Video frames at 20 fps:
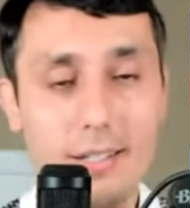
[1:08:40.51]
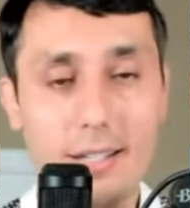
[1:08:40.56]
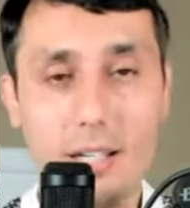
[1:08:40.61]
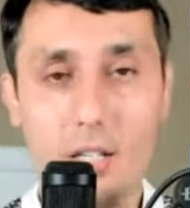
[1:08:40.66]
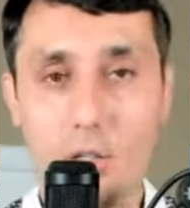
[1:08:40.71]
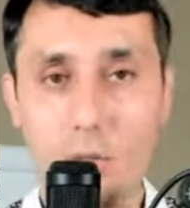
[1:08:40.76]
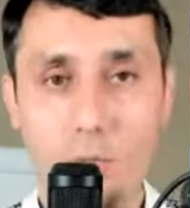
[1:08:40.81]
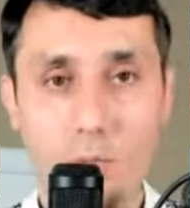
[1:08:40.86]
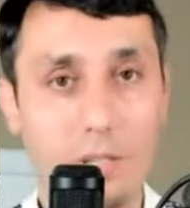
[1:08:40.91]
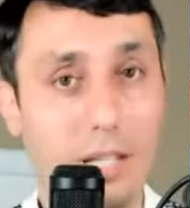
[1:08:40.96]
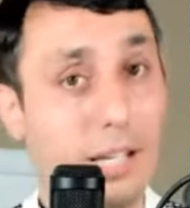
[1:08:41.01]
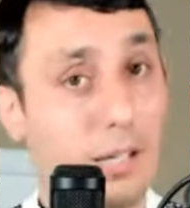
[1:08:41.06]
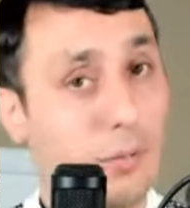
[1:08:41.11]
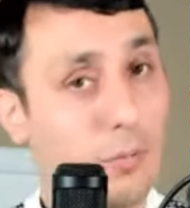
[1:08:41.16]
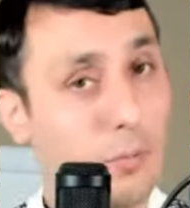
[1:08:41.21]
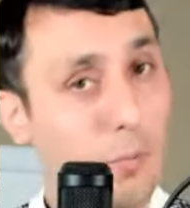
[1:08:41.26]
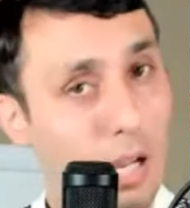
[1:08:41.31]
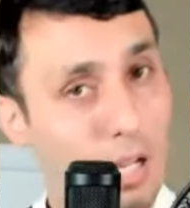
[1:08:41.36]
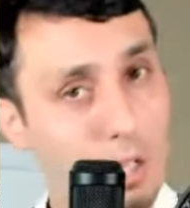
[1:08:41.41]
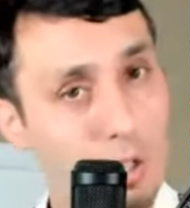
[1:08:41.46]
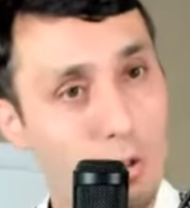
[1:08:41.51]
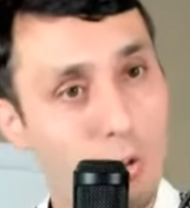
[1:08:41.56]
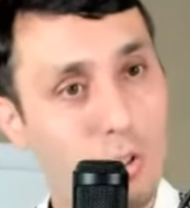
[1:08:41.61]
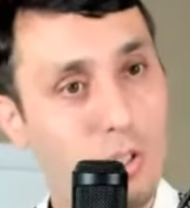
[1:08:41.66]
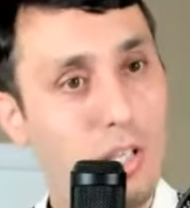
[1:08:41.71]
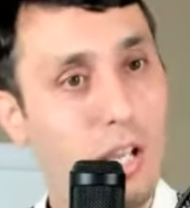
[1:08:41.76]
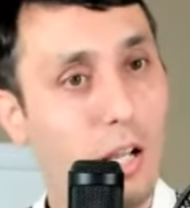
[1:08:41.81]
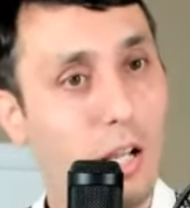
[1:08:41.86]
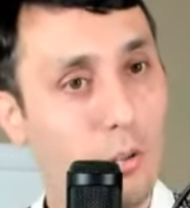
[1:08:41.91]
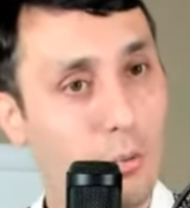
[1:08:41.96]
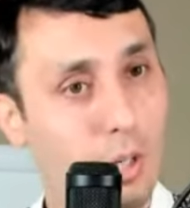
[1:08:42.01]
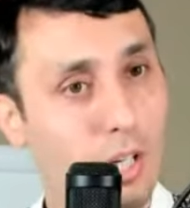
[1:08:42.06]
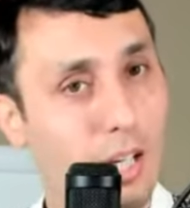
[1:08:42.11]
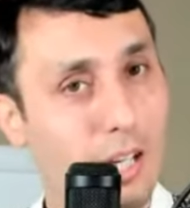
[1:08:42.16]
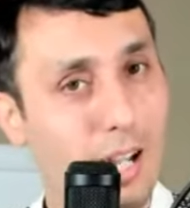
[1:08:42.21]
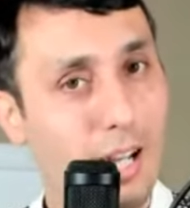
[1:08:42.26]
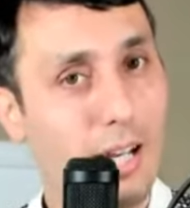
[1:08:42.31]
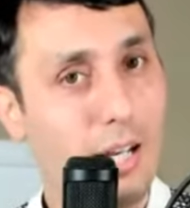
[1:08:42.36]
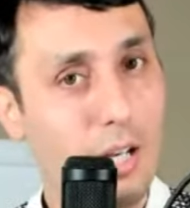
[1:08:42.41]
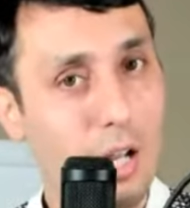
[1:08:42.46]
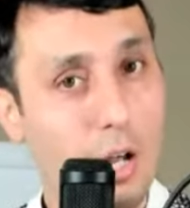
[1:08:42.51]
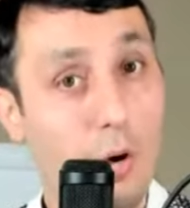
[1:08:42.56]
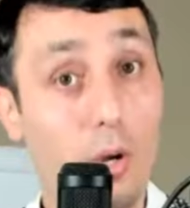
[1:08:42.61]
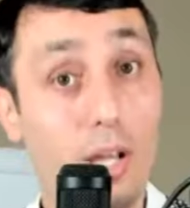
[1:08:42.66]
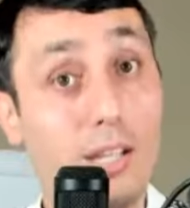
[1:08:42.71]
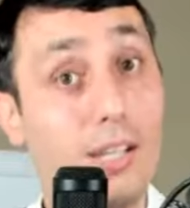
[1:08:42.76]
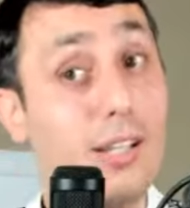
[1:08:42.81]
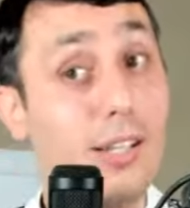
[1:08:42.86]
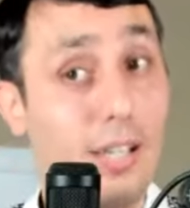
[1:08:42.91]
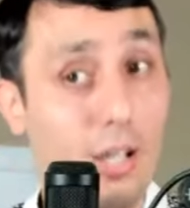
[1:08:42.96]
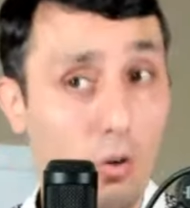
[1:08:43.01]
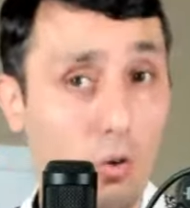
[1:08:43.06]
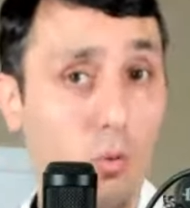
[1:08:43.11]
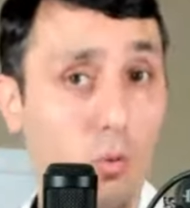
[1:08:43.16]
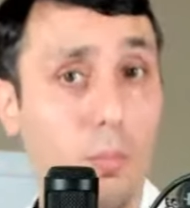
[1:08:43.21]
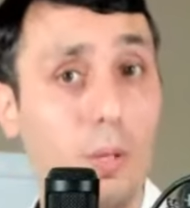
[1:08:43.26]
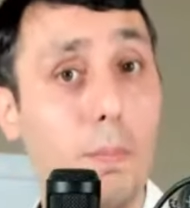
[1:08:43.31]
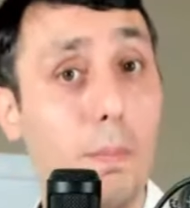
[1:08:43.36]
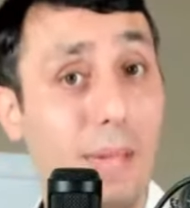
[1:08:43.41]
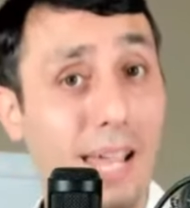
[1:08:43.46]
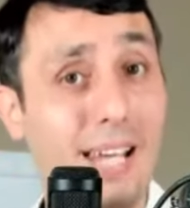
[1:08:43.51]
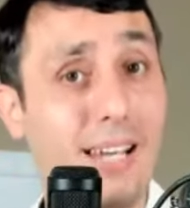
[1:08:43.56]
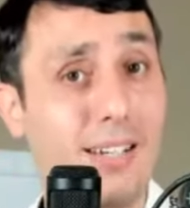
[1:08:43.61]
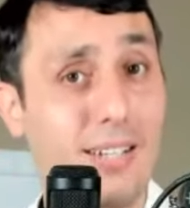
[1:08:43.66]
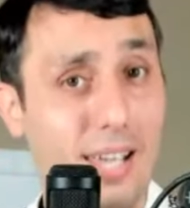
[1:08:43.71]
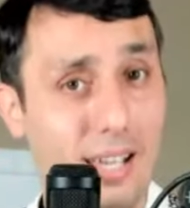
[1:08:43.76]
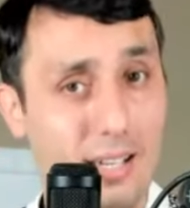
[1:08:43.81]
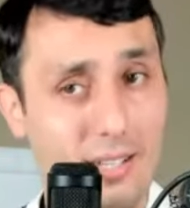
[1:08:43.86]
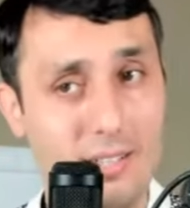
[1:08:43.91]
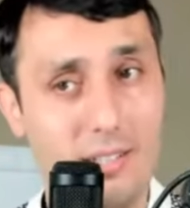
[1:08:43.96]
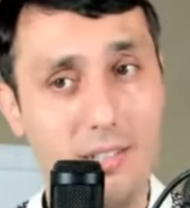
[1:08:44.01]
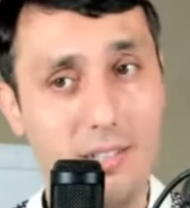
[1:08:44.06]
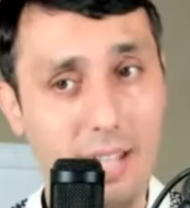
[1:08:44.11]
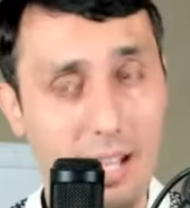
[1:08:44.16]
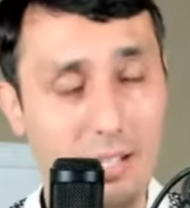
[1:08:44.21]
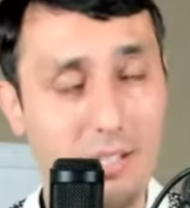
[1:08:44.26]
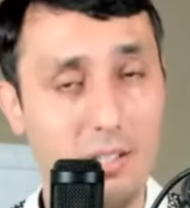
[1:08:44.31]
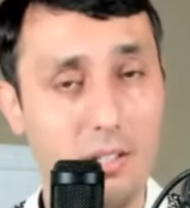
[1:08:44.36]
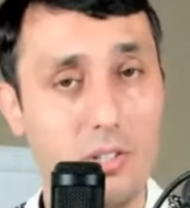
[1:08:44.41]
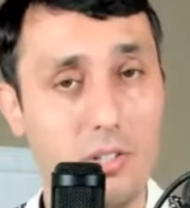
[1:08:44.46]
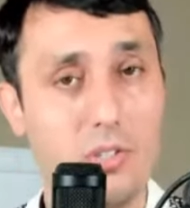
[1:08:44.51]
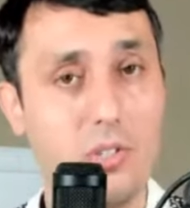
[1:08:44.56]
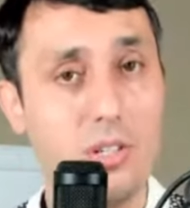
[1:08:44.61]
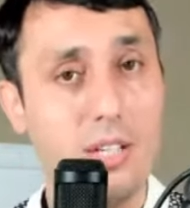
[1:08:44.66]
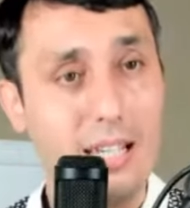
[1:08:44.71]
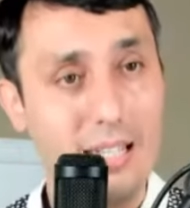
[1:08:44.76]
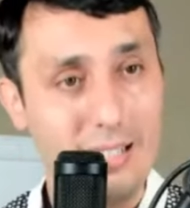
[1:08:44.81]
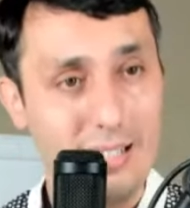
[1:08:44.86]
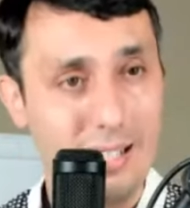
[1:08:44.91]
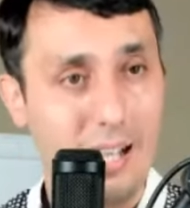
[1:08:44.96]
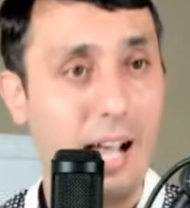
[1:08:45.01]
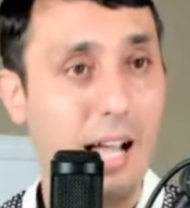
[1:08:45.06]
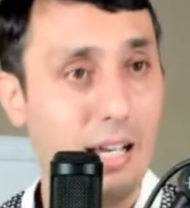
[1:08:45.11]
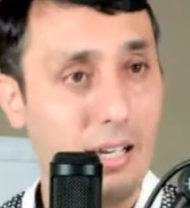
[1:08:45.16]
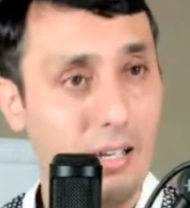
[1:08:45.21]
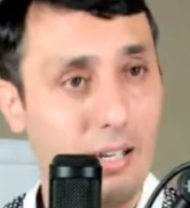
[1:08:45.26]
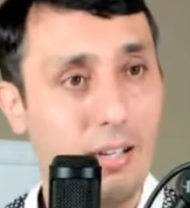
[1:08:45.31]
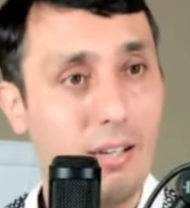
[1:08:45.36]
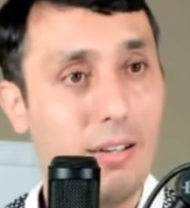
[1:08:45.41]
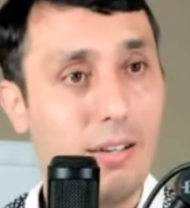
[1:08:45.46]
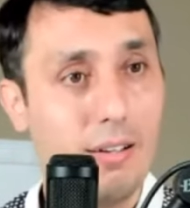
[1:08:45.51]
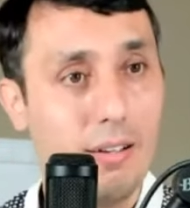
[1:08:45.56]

is like my students already kind of know and then there will be beta test testers inside